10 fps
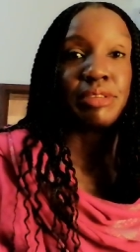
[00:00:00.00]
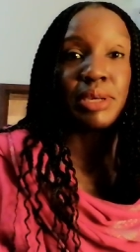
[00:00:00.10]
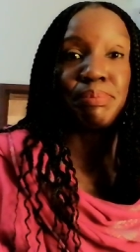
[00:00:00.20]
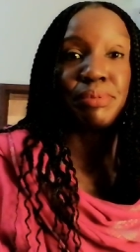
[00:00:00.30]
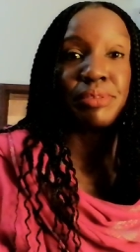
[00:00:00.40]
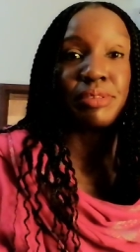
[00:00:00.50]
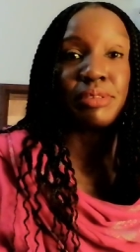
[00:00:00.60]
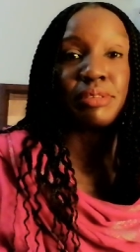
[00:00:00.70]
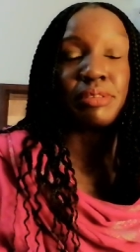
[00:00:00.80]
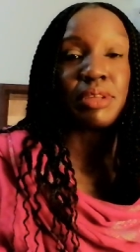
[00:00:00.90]

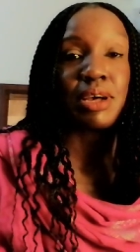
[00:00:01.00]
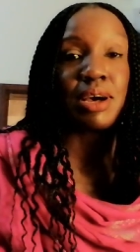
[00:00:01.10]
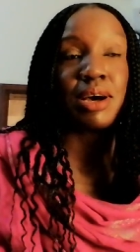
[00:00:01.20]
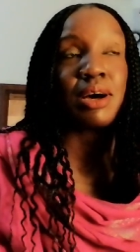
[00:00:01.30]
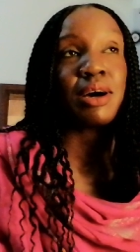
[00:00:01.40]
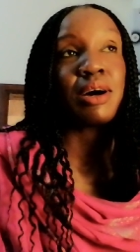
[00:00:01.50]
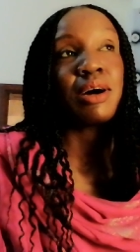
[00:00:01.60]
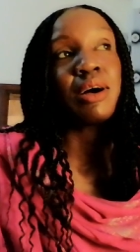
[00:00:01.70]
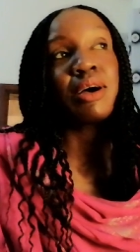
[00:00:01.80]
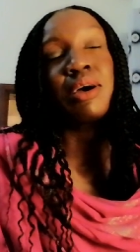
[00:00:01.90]
tips
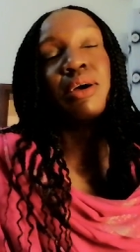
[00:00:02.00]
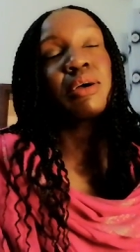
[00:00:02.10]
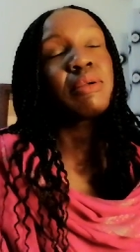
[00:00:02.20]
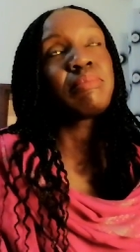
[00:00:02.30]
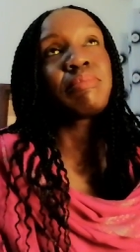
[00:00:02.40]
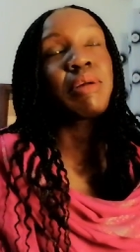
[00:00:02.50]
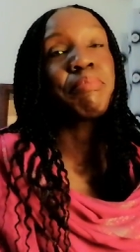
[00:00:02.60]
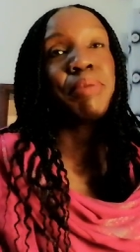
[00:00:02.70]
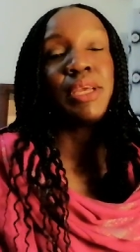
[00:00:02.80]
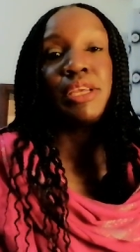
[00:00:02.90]
are a
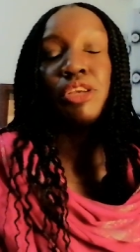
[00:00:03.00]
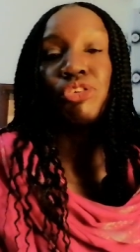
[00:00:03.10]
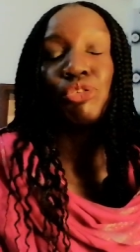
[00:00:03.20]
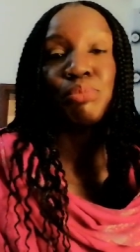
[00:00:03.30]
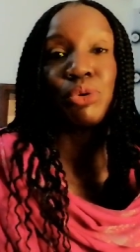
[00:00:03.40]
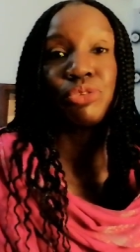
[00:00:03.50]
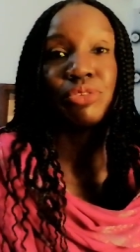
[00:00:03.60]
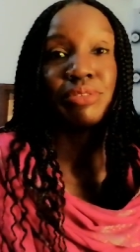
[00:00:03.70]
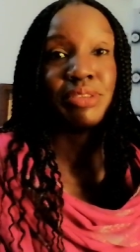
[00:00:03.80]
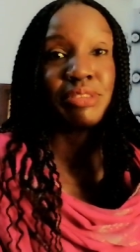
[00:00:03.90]
big issue
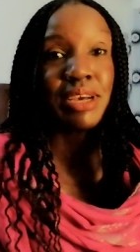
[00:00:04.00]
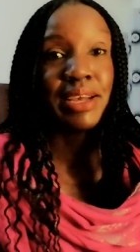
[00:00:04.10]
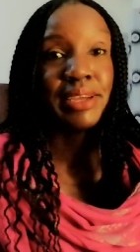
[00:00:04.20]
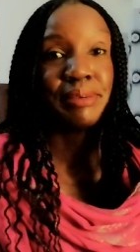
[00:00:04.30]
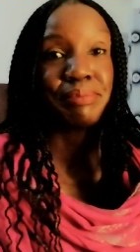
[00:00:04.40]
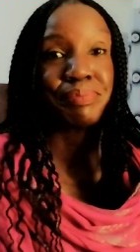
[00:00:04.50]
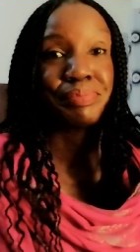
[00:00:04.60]
most of the time.